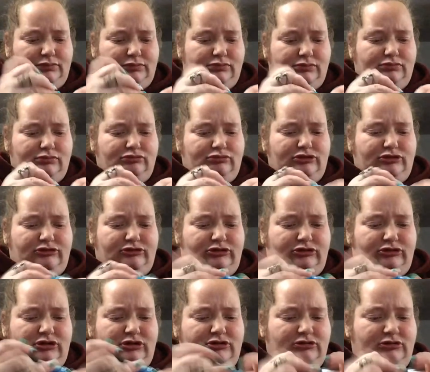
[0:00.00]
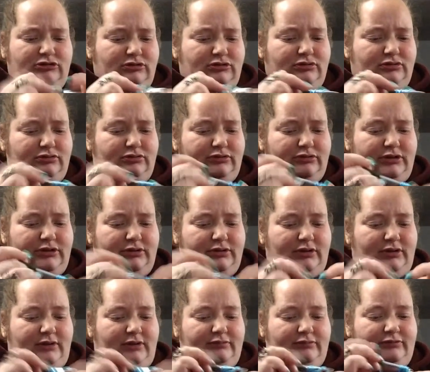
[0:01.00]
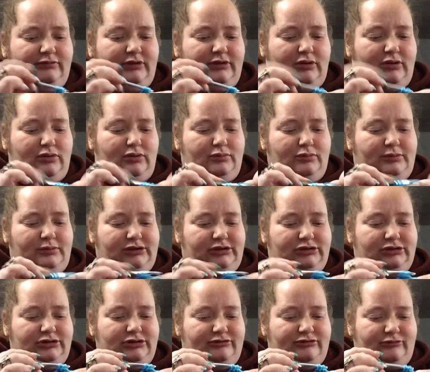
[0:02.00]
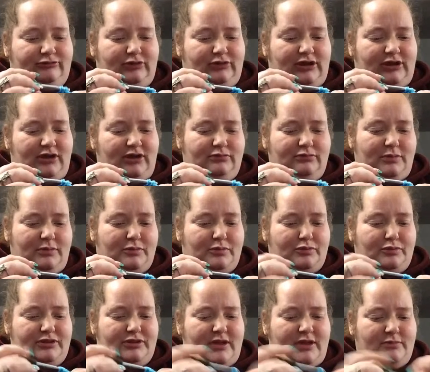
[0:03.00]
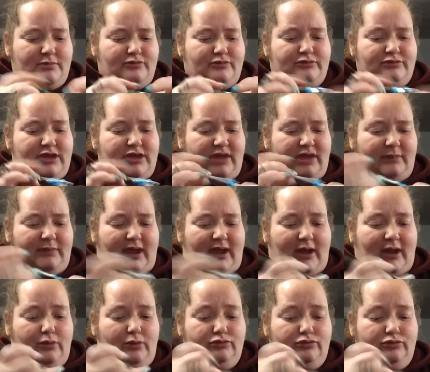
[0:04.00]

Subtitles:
this year. I was like, oh my goodness. Okay, I remember when that movie came out.